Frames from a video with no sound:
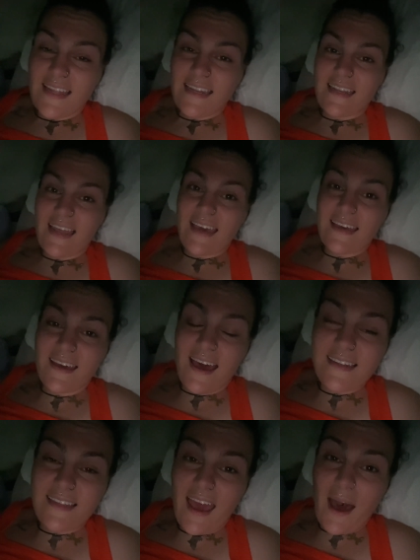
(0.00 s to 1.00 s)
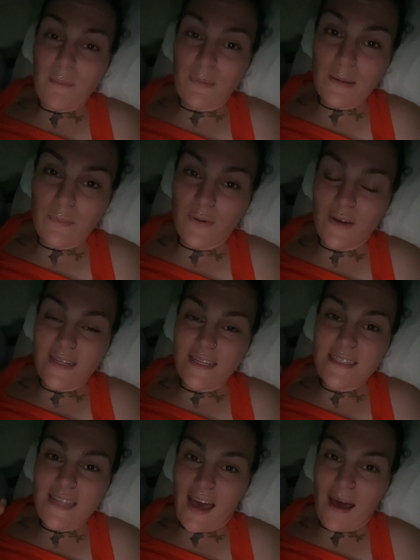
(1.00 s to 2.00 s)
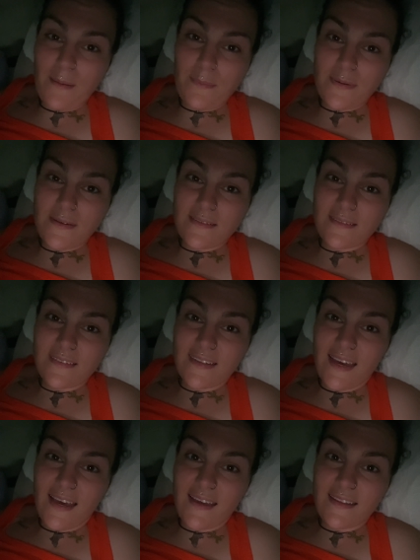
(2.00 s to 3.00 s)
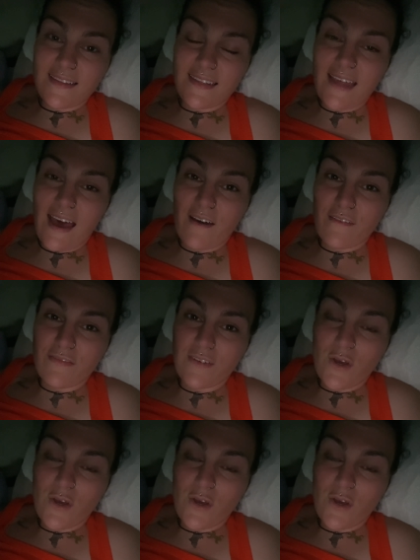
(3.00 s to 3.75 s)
like there are people on this app, okay, that have